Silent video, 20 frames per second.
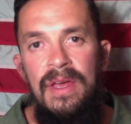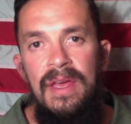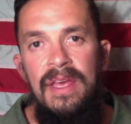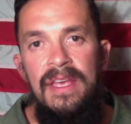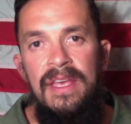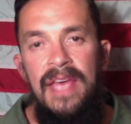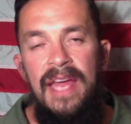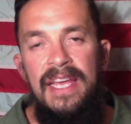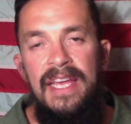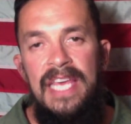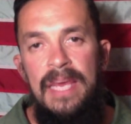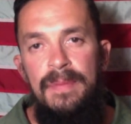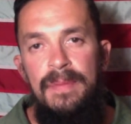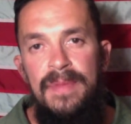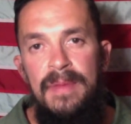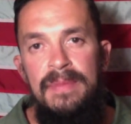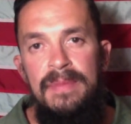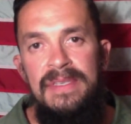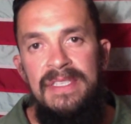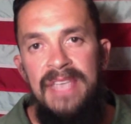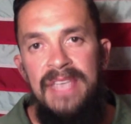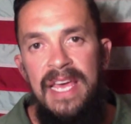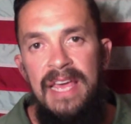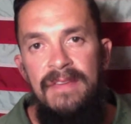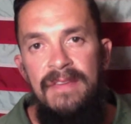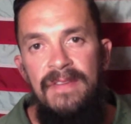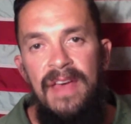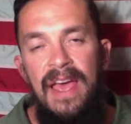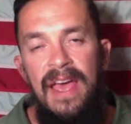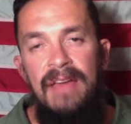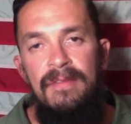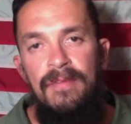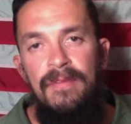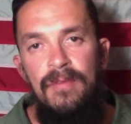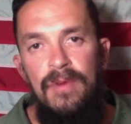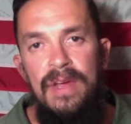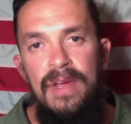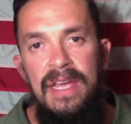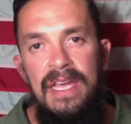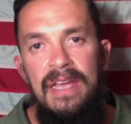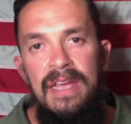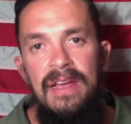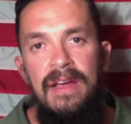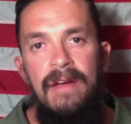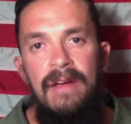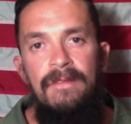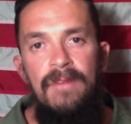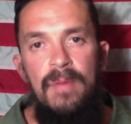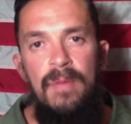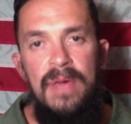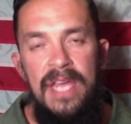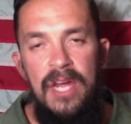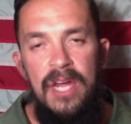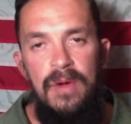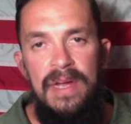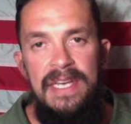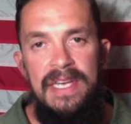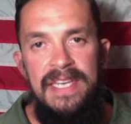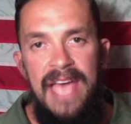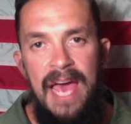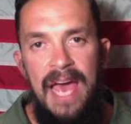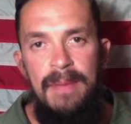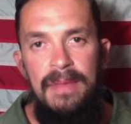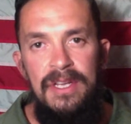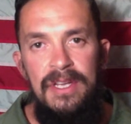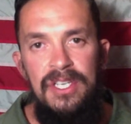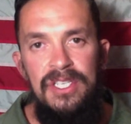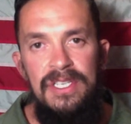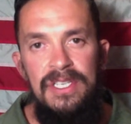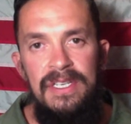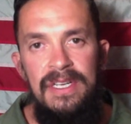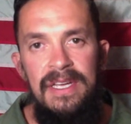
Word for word: and keep them safe and free from hearing damage.